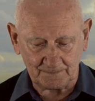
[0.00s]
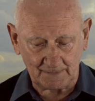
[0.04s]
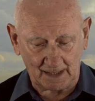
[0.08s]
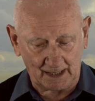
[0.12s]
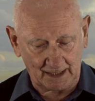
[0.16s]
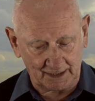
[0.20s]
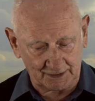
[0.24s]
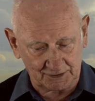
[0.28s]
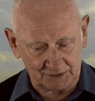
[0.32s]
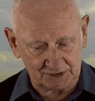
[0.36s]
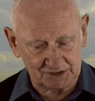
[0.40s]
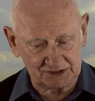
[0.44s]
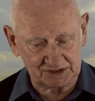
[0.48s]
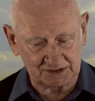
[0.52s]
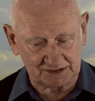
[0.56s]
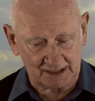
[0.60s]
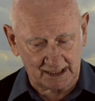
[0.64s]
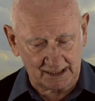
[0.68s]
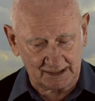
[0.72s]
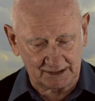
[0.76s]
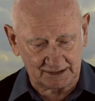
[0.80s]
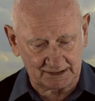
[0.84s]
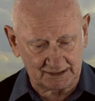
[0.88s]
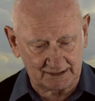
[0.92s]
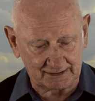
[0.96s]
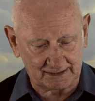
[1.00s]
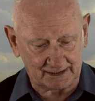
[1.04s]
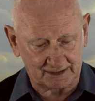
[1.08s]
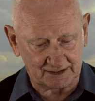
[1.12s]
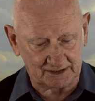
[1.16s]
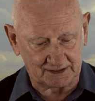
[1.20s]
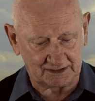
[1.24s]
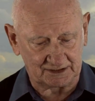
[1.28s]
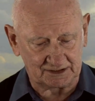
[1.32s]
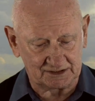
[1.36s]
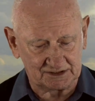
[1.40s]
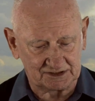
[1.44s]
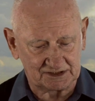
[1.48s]
understanding that
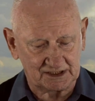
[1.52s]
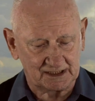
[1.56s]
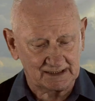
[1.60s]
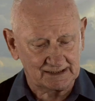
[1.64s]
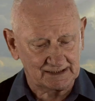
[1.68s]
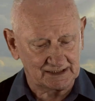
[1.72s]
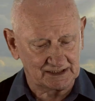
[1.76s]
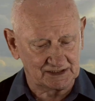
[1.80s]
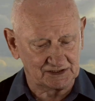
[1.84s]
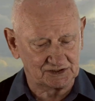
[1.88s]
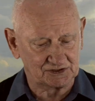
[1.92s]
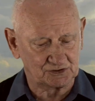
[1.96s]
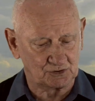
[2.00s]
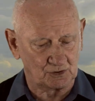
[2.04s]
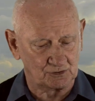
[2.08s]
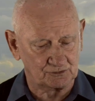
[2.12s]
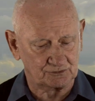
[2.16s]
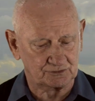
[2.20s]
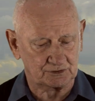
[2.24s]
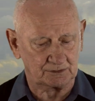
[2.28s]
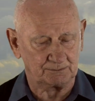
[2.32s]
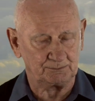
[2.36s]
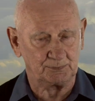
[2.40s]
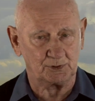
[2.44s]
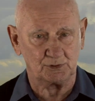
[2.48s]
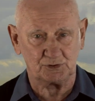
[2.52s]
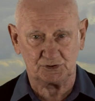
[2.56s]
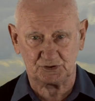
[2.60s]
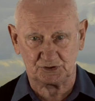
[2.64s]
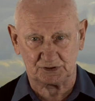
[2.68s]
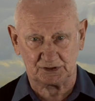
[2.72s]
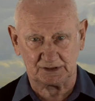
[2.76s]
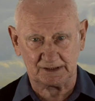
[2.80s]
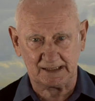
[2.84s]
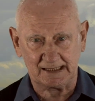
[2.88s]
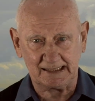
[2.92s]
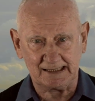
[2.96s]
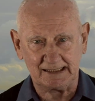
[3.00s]
it is his
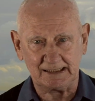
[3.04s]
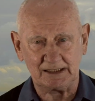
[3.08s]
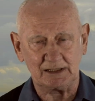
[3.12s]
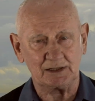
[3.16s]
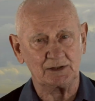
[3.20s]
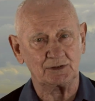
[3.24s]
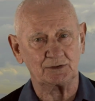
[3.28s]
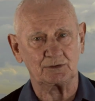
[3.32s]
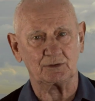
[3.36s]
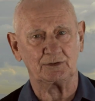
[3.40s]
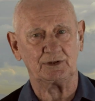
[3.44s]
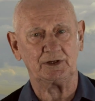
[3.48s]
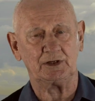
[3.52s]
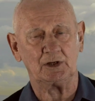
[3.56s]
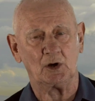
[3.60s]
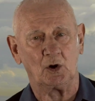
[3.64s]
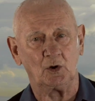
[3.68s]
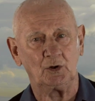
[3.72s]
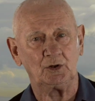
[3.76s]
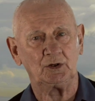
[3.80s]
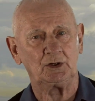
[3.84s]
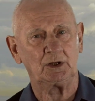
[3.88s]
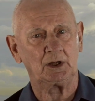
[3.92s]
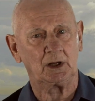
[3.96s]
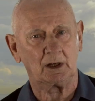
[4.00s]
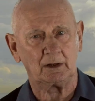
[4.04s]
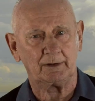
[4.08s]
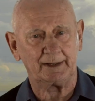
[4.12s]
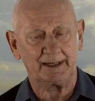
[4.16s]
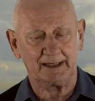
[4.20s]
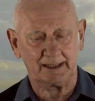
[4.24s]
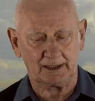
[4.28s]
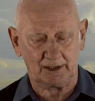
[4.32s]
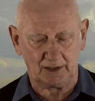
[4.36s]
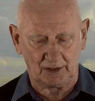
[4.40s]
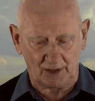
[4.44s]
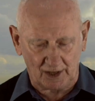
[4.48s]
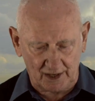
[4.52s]
contribution to the
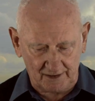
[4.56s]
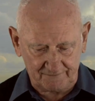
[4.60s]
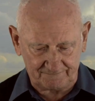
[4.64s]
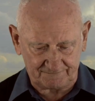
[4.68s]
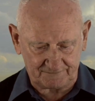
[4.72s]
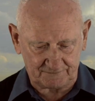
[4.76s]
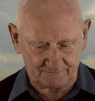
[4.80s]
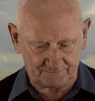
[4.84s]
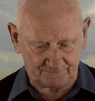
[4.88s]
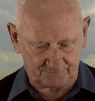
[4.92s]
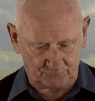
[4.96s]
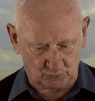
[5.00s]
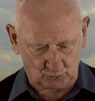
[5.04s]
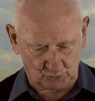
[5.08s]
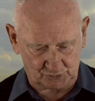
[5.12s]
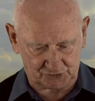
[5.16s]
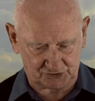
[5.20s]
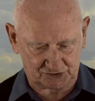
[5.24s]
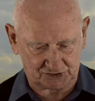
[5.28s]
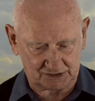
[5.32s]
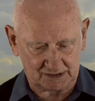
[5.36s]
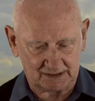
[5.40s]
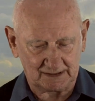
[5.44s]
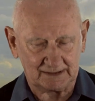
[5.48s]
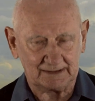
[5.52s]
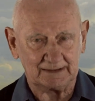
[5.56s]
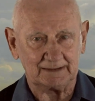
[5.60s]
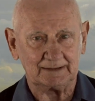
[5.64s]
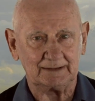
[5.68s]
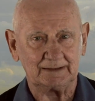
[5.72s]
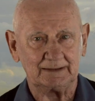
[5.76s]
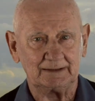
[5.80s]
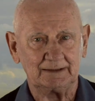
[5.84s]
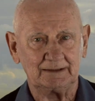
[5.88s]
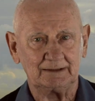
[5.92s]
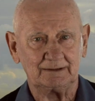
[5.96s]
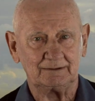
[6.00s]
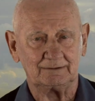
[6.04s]
ongoing life force,
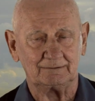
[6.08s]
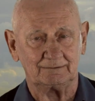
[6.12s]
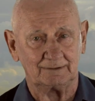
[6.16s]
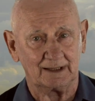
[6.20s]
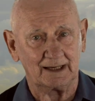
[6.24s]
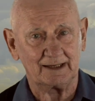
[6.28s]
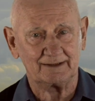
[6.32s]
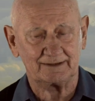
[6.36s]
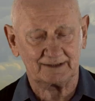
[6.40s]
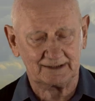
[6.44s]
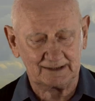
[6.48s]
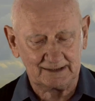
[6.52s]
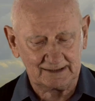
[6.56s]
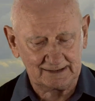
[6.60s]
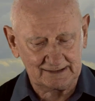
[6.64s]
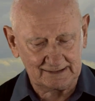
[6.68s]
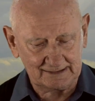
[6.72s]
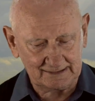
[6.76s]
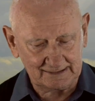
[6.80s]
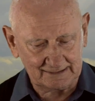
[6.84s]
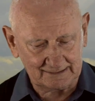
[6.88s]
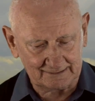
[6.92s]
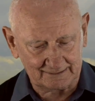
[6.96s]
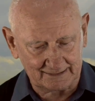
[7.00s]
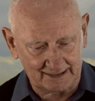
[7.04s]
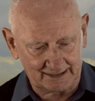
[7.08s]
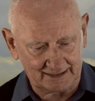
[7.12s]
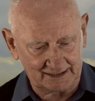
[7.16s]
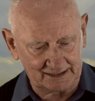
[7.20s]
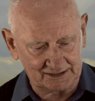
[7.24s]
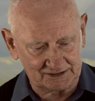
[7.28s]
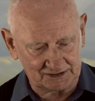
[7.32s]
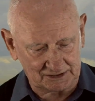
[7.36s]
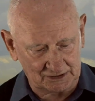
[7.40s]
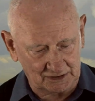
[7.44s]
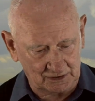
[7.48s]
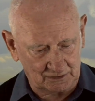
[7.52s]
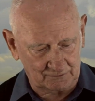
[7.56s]
rather than
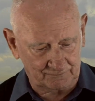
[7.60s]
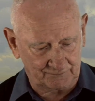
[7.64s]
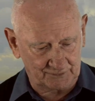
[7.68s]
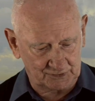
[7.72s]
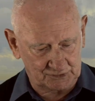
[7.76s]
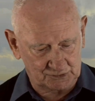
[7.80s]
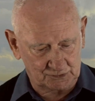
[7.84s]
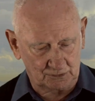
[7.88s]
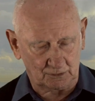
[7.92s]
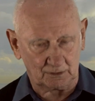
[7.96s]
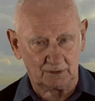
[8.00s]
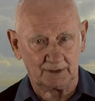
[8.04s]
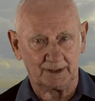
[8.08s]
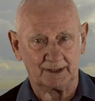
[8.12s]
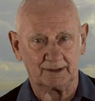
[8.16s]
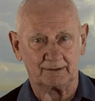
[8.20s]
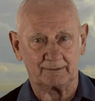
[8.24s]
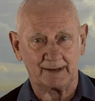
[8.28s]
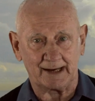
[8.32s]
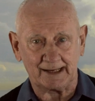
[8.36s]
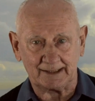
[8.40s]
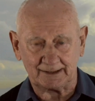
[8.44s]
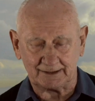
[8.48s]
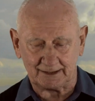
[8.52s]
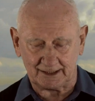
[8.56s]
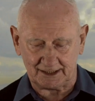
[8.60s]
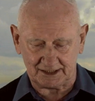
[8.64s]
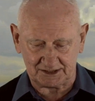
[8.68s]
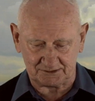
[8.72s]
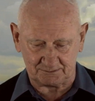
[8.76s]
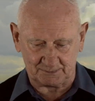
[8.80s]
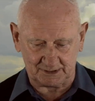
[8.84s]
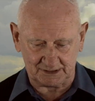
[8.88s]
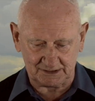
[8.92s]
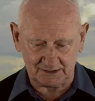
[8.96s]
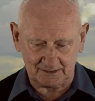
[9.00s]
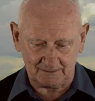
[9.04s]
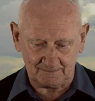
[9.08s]
his individual
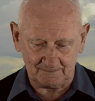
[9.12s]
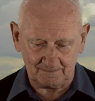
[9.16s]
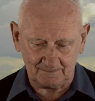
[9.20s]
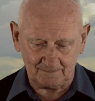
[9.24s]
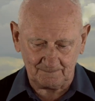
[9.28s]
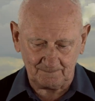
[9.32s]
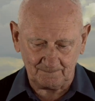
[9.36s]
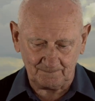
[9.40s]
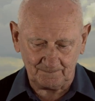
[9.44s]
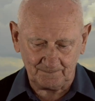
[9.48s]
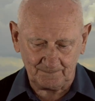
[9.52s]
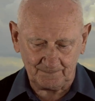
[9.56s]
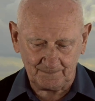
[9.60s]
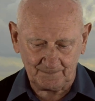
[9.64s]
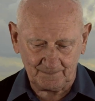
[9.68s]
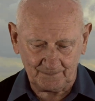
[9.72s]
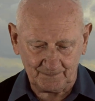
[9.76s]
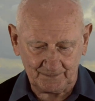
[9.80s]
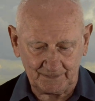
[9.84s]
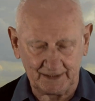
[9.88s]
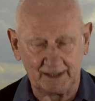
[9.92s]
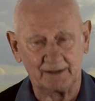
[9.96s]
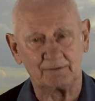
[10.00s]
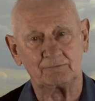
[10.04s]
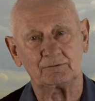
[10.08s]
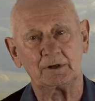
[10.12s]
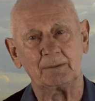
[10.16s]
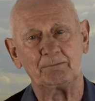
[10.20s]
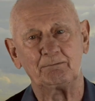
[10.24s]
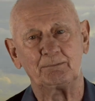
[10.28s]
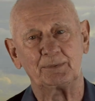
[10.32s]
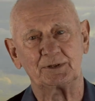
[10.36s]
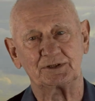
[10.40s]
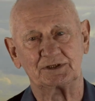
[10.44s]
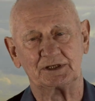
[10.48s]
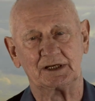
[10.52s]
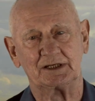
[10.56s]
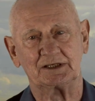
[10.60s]
aggrandizement, that
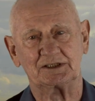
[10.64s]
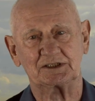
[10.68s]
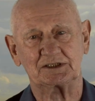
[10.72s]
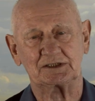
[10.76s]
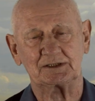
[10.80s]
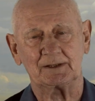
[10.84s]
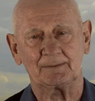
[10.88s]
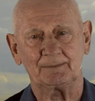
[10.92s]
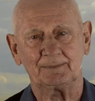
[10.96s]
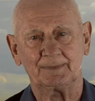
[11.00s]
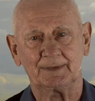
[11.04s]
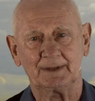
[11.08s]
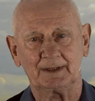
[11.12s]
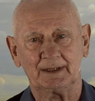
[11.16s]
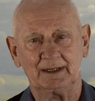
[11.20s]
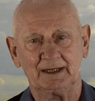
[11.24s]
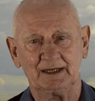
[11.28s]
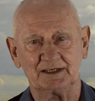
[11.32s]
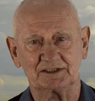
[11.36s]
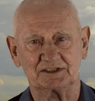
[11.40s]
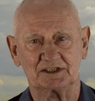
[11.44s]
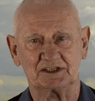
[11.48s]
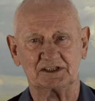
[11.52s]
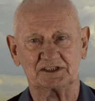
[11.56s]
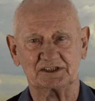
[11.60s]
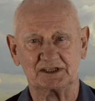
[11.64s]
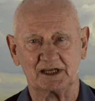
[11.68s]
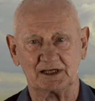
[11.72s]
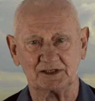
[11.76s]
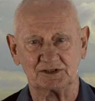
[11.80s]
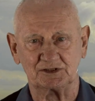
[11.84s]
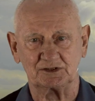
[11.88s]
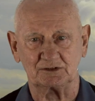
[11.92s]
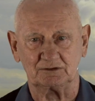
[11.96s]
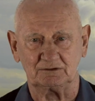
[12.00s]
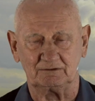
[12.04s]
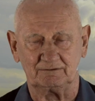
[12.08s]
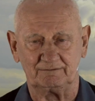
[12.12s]
represents his
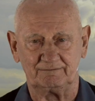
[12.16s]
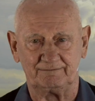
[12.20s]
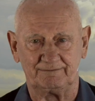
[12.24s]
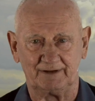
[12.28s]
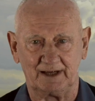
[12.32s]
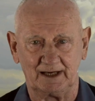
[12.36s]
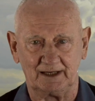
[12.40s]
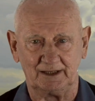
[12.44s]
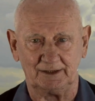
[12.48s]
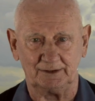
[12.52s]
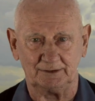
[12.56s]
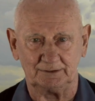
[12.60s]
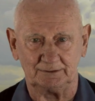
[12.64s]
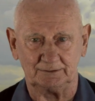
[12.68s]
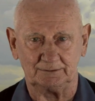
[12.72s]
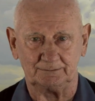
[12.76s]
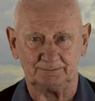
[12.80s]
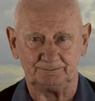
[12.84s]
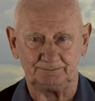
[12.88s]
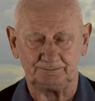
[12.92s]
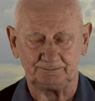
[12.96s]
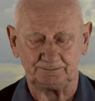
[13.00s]
essential value.